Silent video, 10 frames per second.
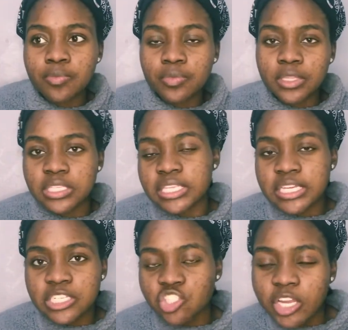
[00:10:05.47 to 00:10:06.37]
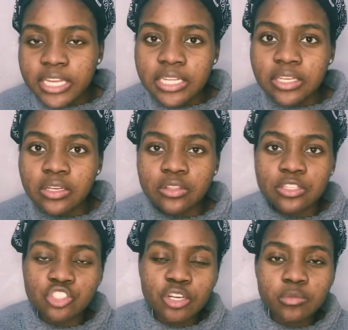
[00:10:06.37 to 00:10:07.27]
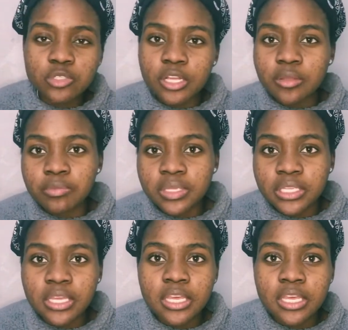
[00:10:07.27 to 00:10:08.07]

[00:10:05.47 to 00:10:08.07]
is there any training on the job to help me